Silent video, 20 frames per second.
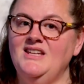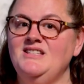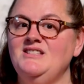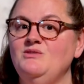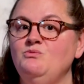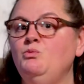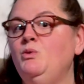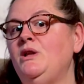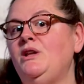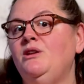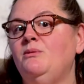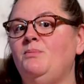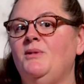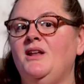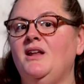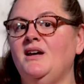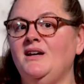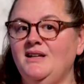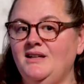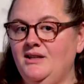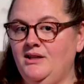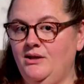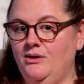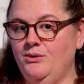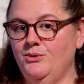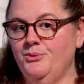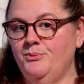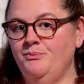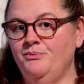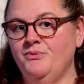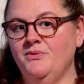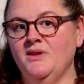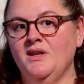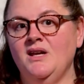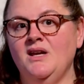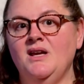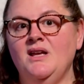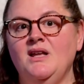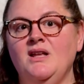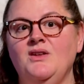this will apply to you.
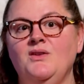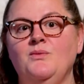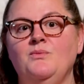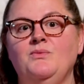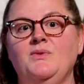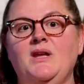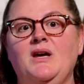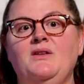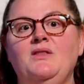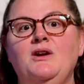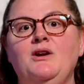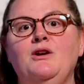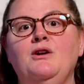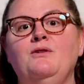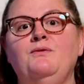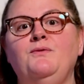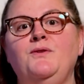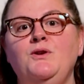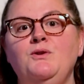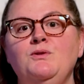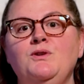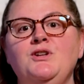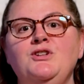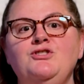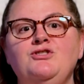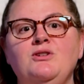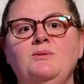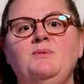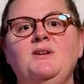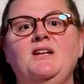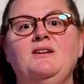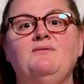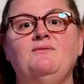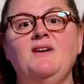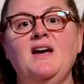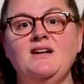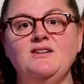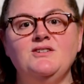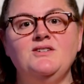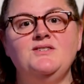Now, there are a few contributing
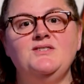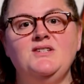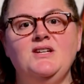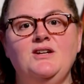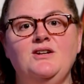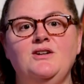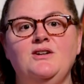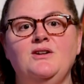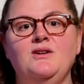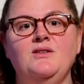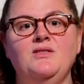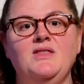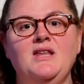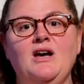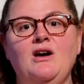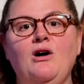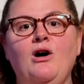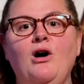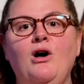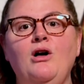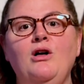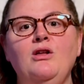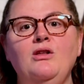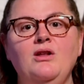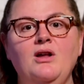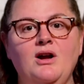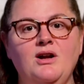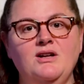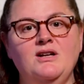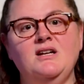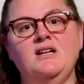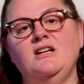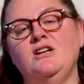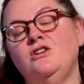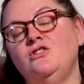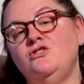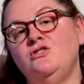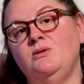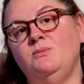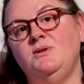factors here that all are going to
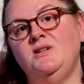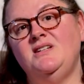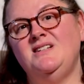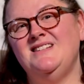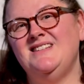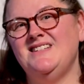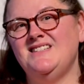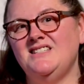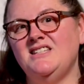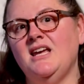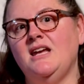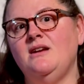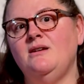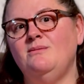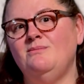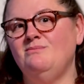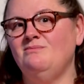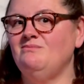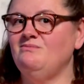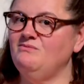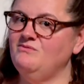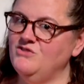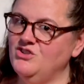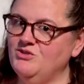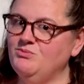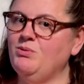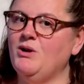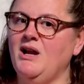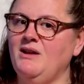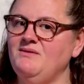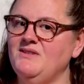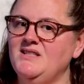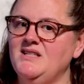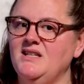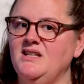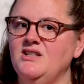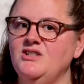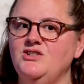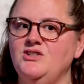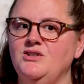contribute to the same
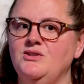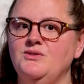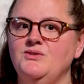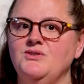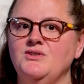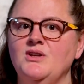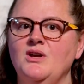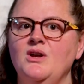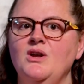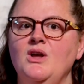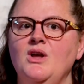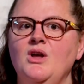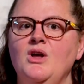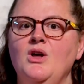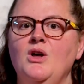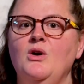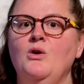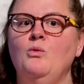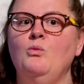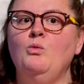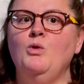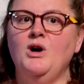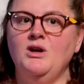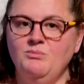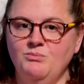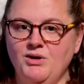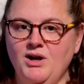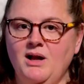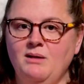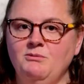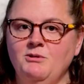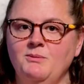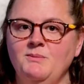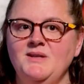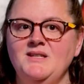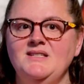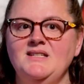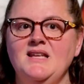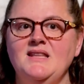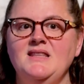privacy issues. One problem
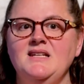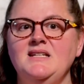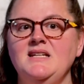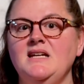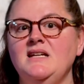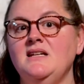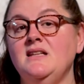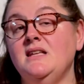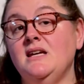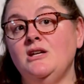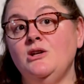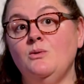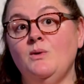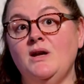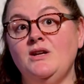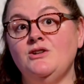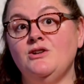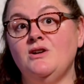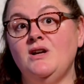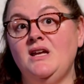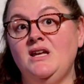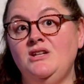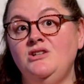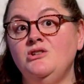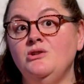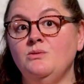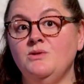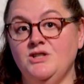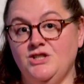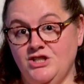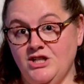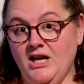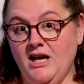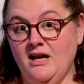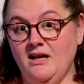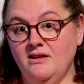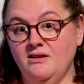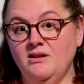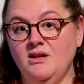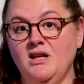is that the data that you enter into a
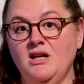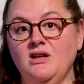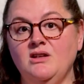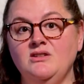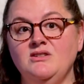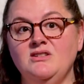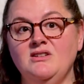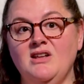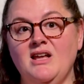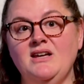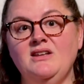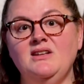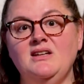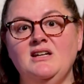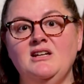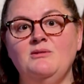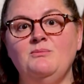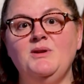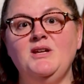chat is likely going to